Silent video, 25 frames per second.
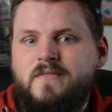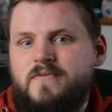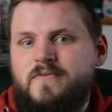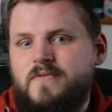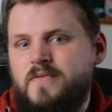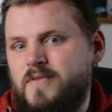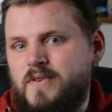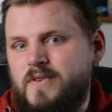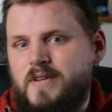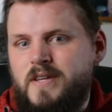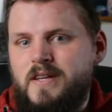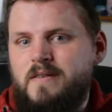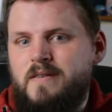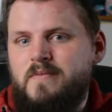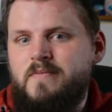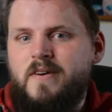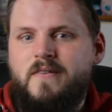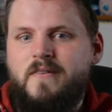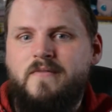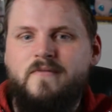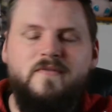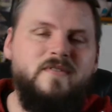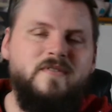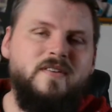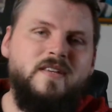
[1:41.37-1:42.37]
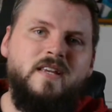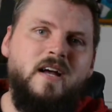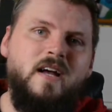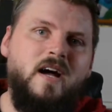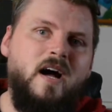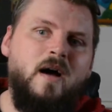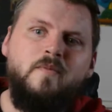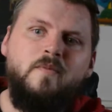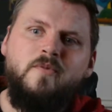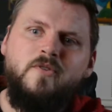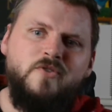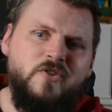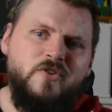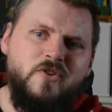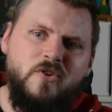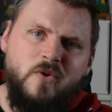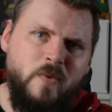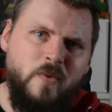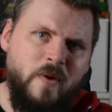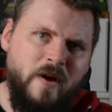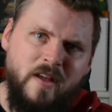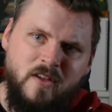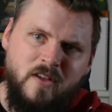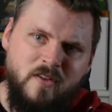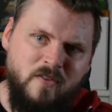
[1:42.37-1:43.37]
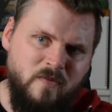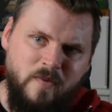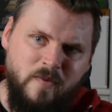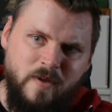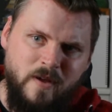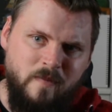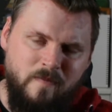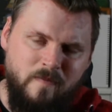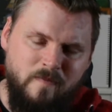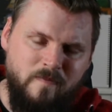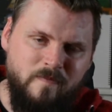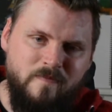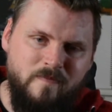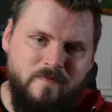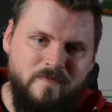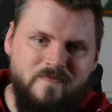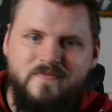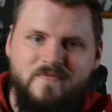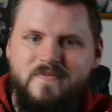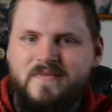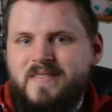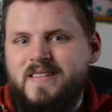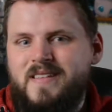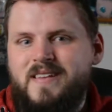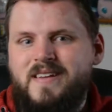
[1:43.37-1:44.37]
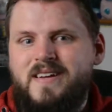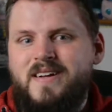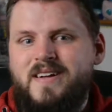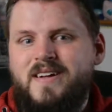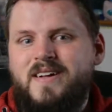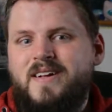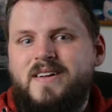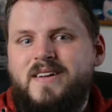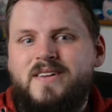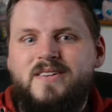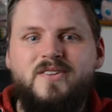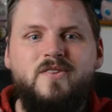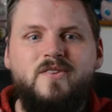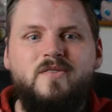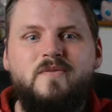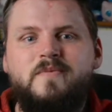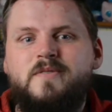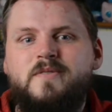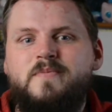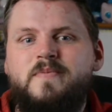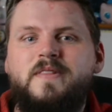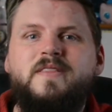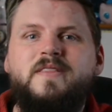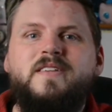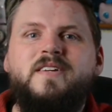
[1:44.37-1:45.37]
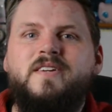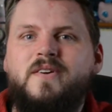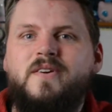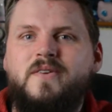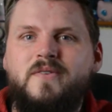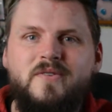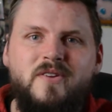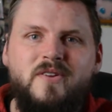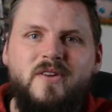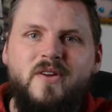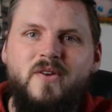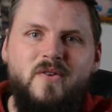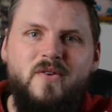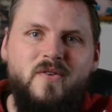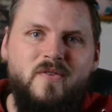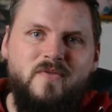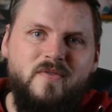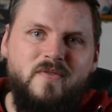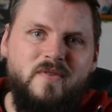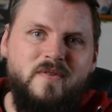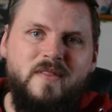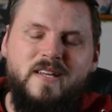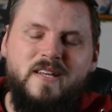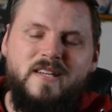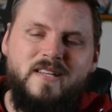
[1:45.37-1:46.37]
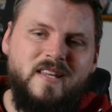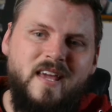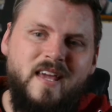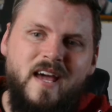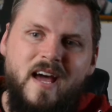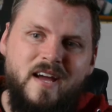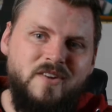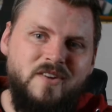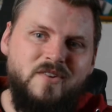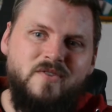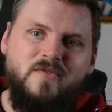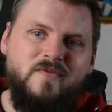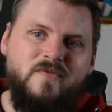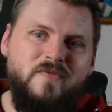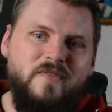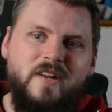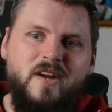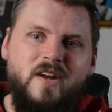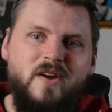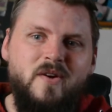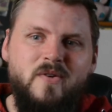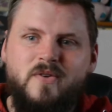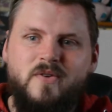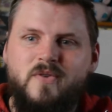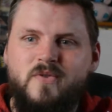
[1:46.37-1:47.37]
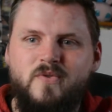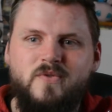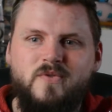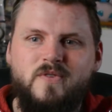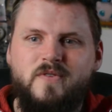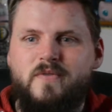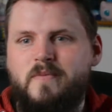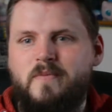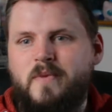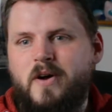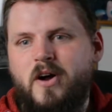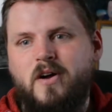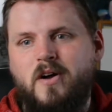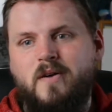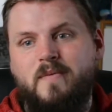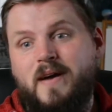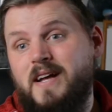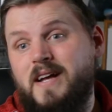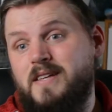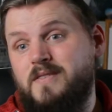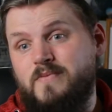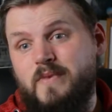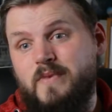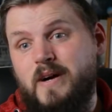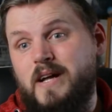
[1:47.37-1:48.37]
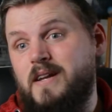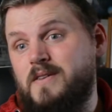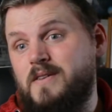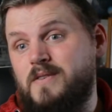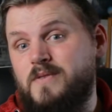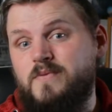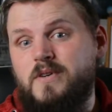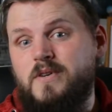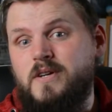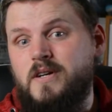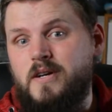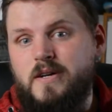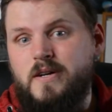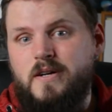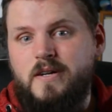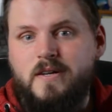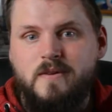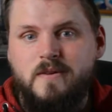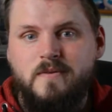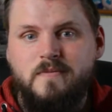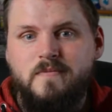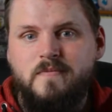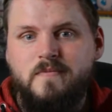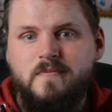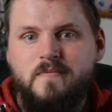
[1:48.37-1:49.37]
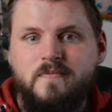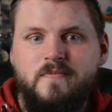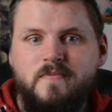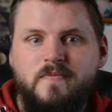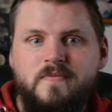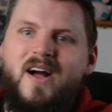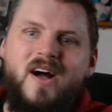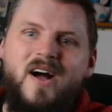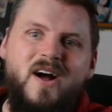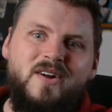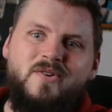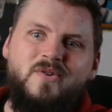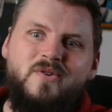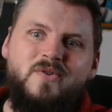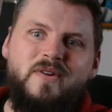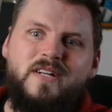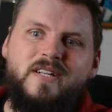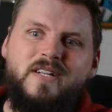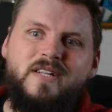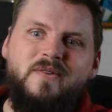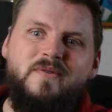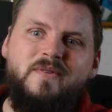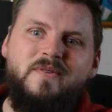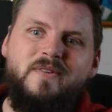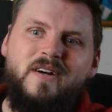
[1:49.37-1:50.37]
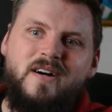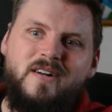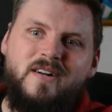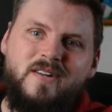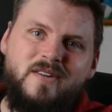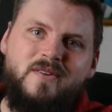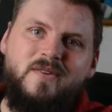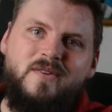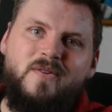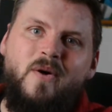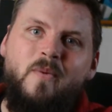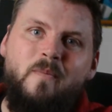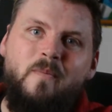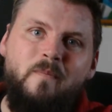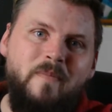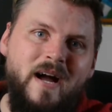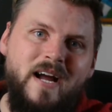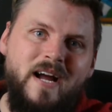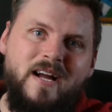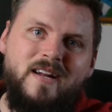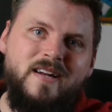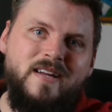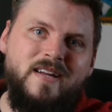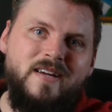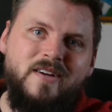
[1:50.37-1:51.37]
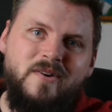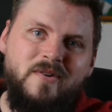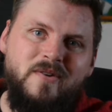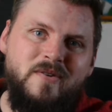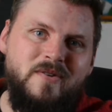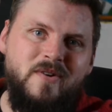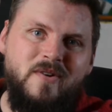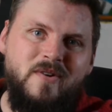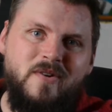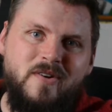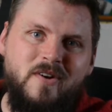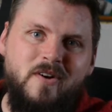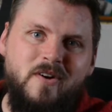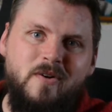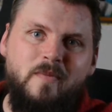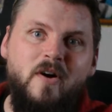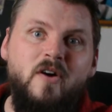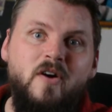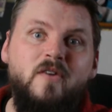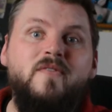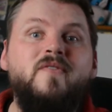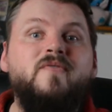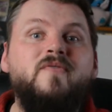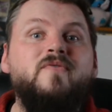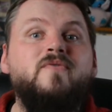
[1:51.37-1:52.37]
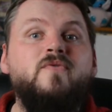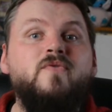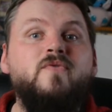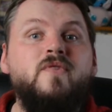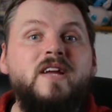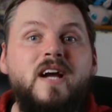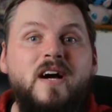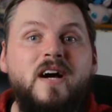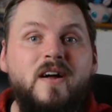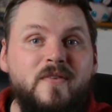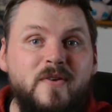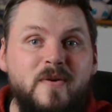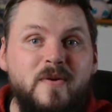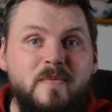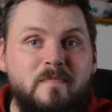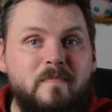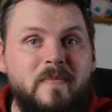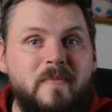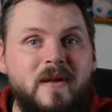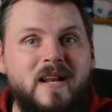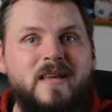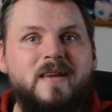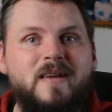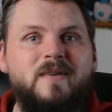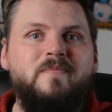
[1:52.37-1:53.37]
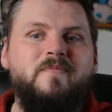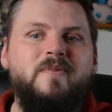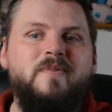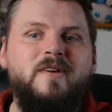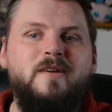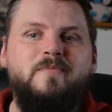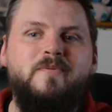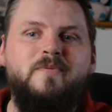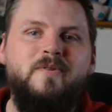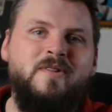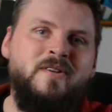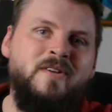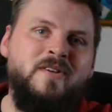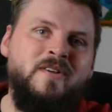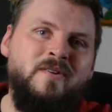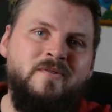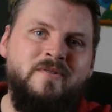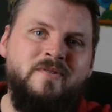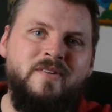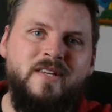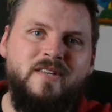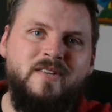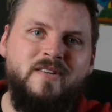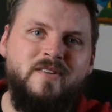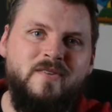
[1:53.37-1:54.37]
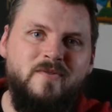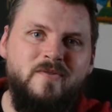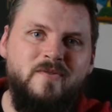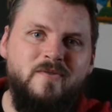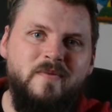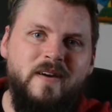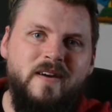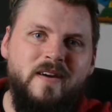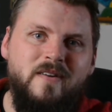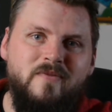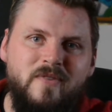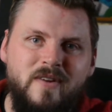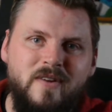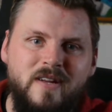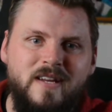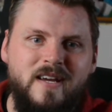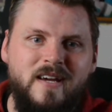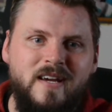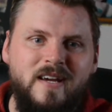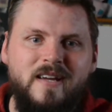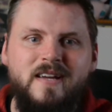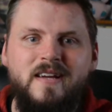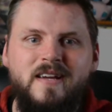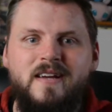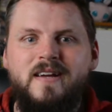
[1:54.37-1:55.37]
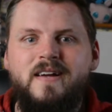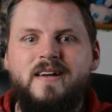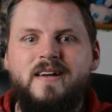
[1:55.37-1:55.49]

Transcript: 14 months, I'm not sure where you've been. Zoom has been the go-to for these casual video calls from home as well as work. According to an article on backlinko.com, over 300 million people are using Zoom every day.